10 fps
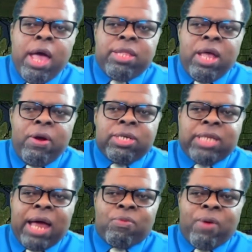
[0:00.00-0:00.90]
there is
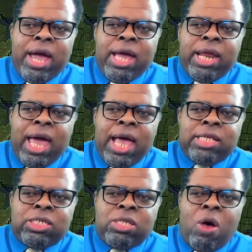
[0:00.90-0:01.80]
that rain
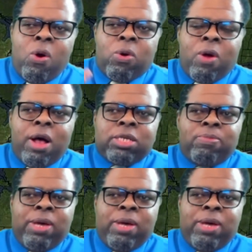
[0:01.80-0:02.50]
and snow across